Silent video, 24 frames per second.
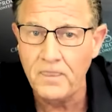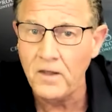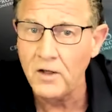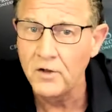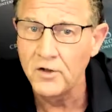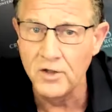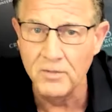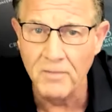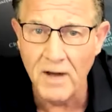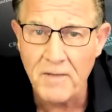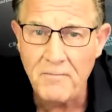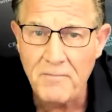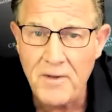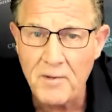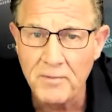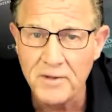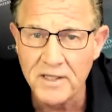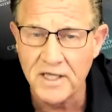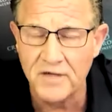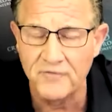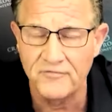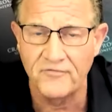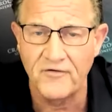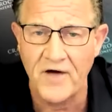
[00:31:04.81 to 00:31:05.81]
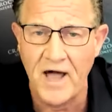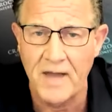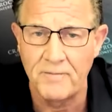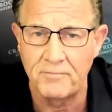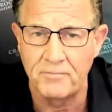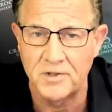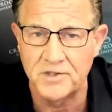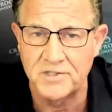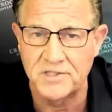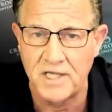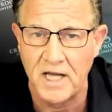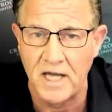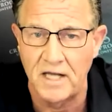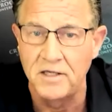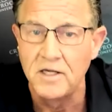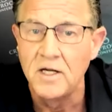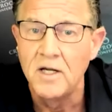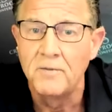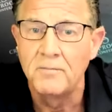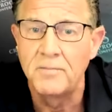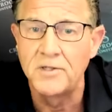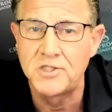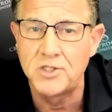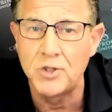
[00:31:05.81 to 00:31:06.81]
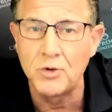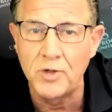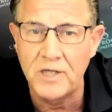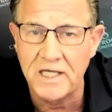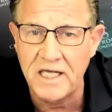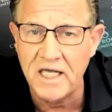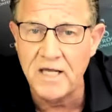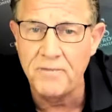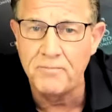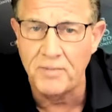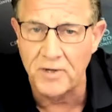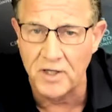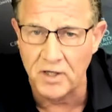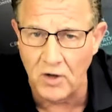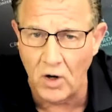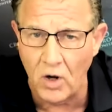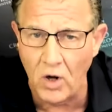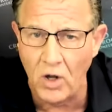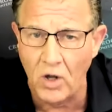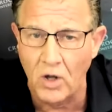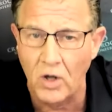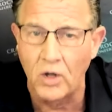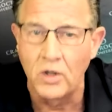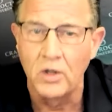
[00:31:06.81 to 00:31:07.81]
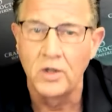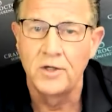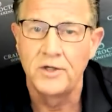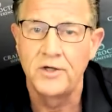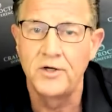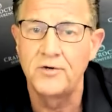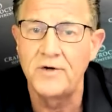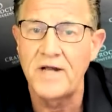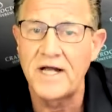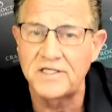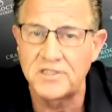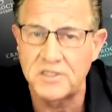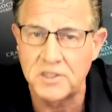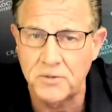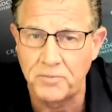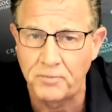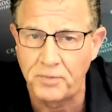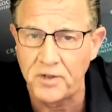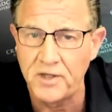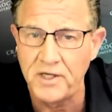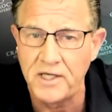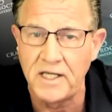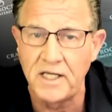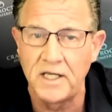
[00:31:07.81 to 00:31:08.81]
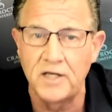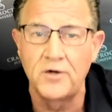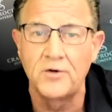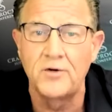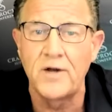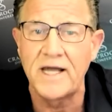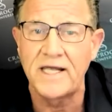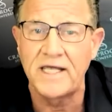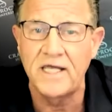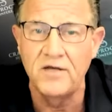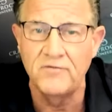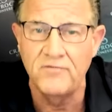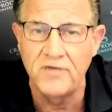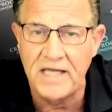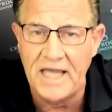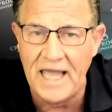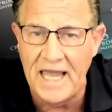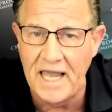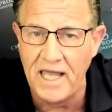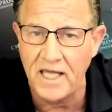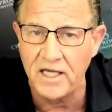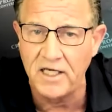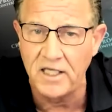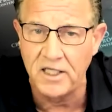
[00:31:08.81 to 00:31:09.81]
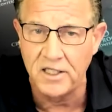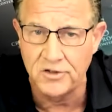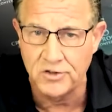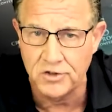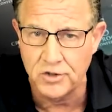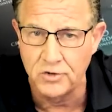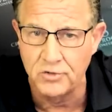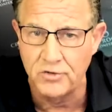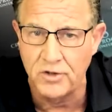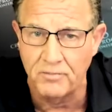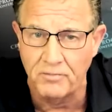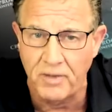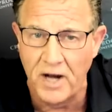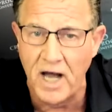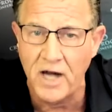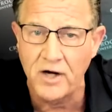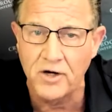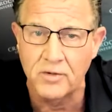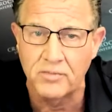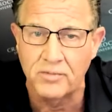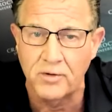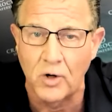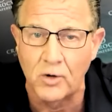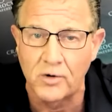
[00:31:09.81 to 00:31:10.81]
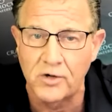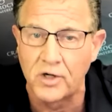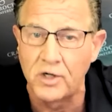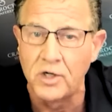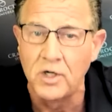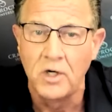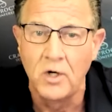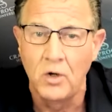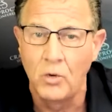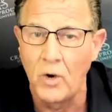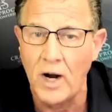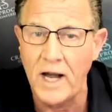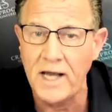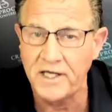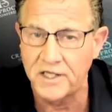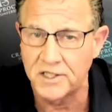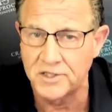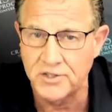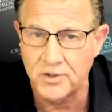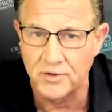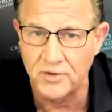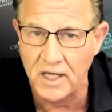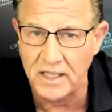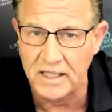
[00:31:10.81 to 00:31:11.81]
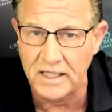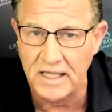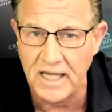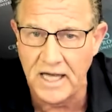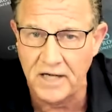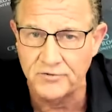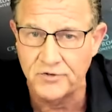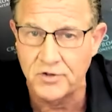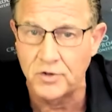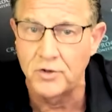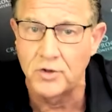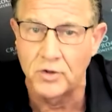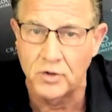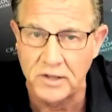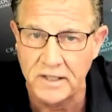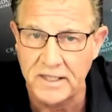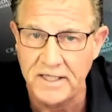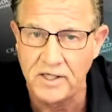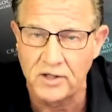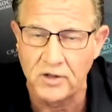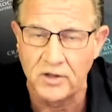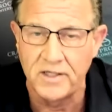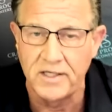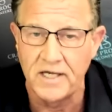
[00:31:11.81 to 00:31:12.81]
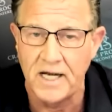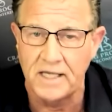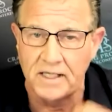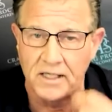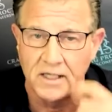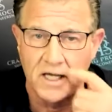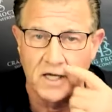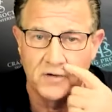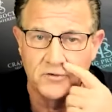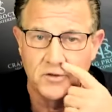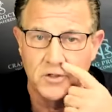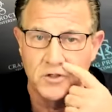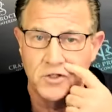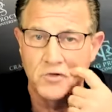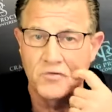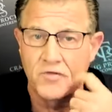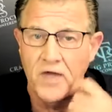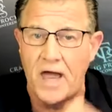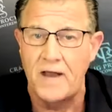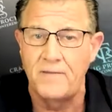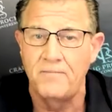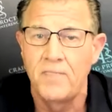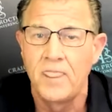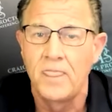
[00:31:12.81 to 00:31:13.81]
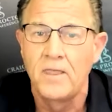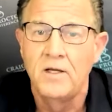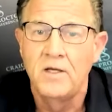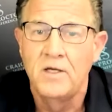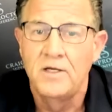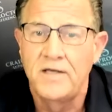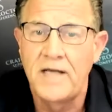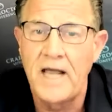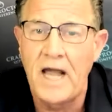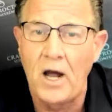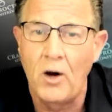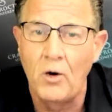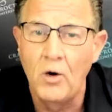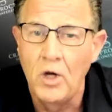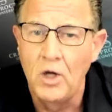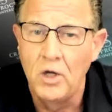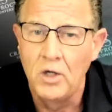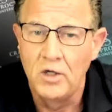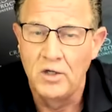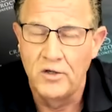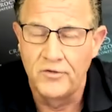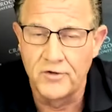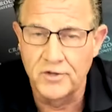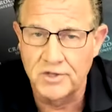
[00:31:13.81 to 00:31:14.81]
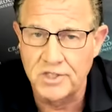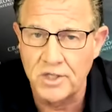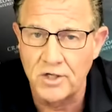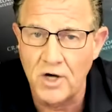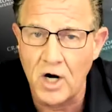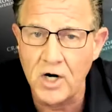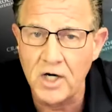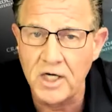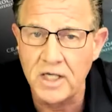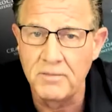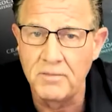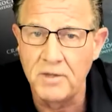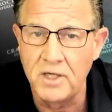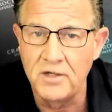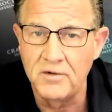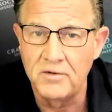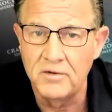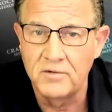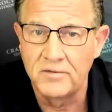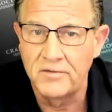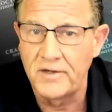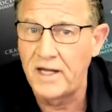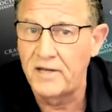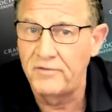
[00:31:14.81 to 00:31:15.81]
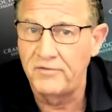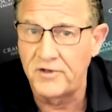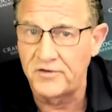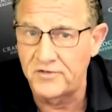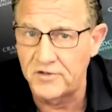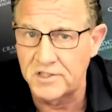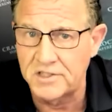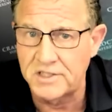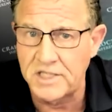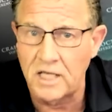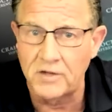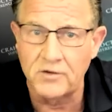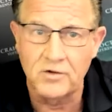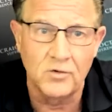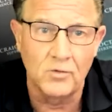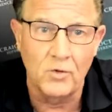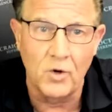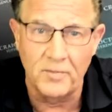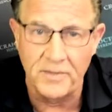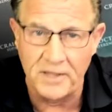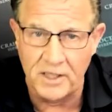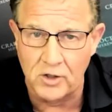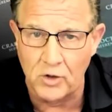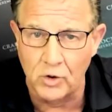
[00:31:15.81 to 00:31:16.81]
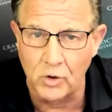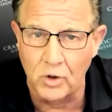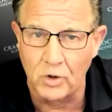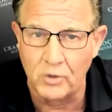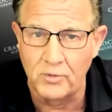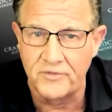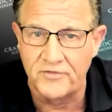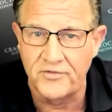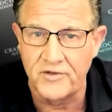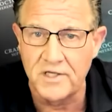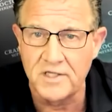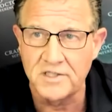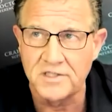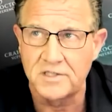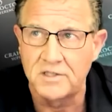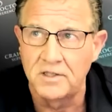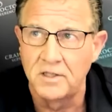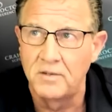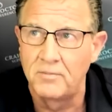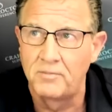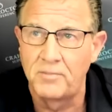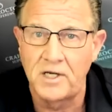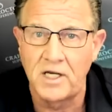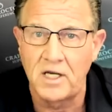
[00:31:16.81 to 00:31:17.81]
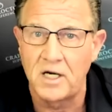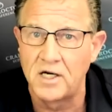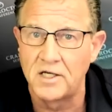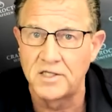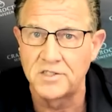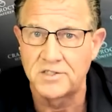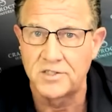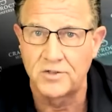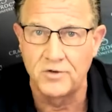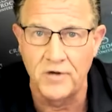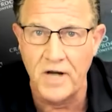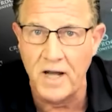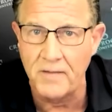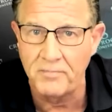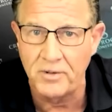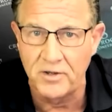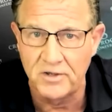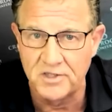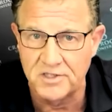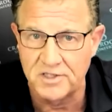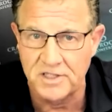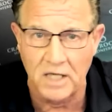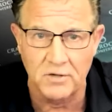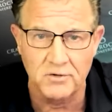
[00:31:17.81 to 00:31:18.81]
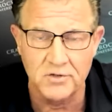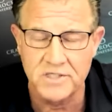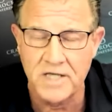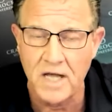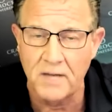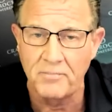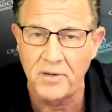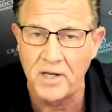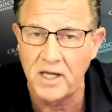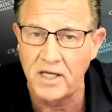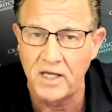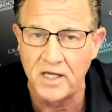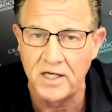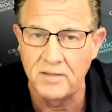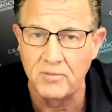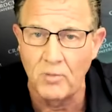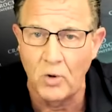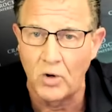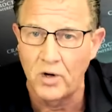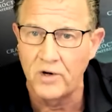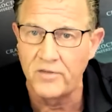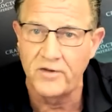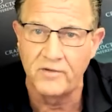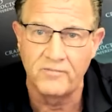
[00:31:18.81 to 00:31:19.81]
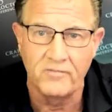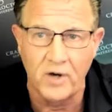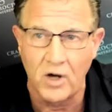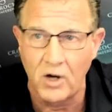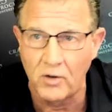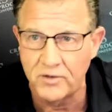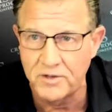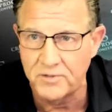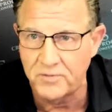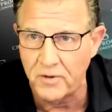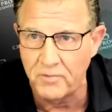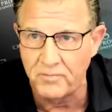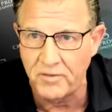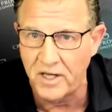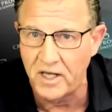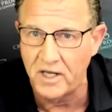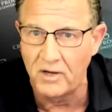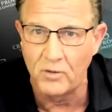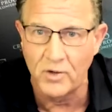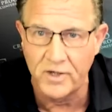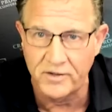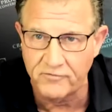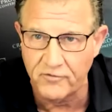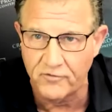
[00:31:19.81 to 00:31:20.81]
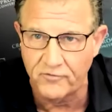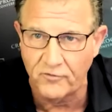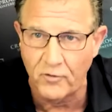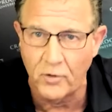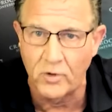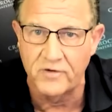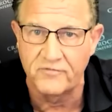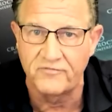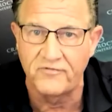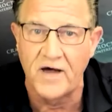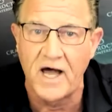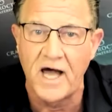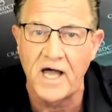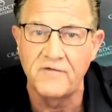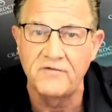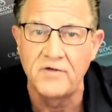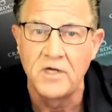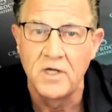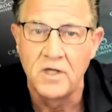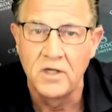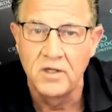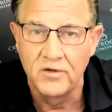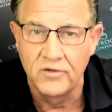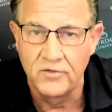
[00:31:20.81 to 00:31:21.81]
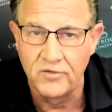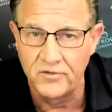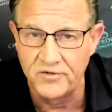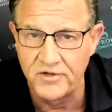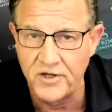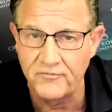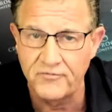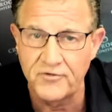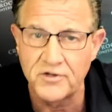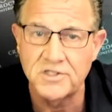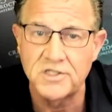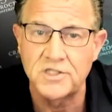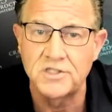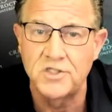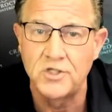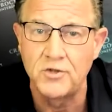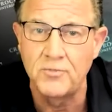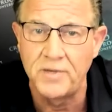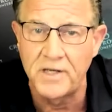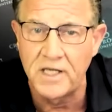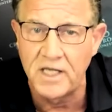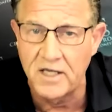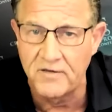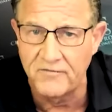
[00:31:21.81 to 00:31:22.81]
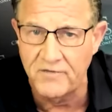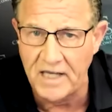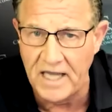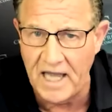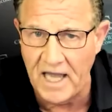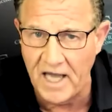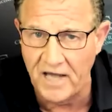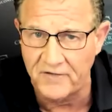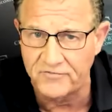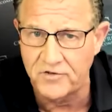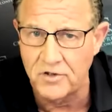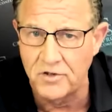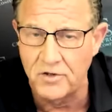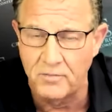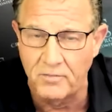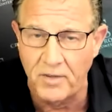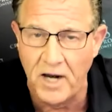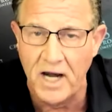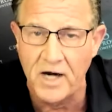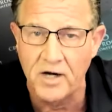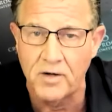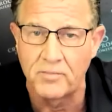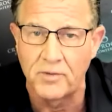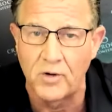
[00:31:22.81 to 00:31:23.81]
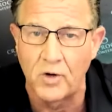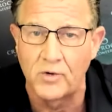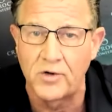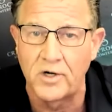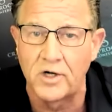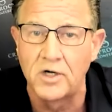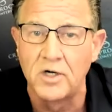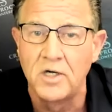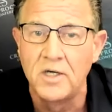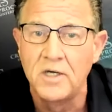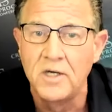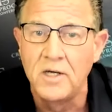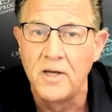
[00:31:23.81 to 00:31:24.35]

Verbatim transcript: You might be able to get 5%, but you keep it all. You're not splitting it. You're not giving any to the buyer broker. Why? Because you're not allowed to. You're legally not allowed to do that. Now, there's an argument that the seller will be cool with this because they're not the seller's not paying anymore. They've always been paying whatever four or five. The difference is you've been giving half to the buyer broker.